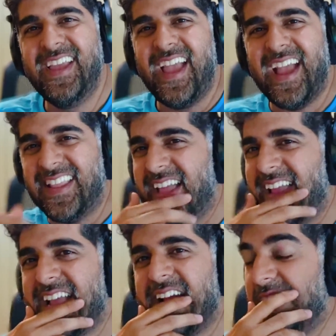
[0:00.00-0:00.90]
and
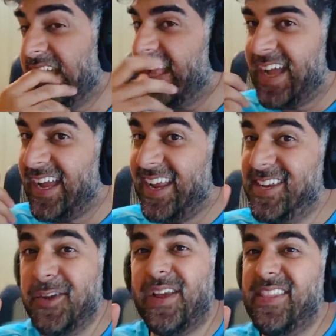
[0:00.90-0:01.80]
like I
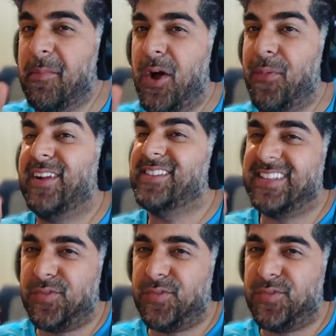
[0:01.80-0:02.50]
knew in the moment I was like,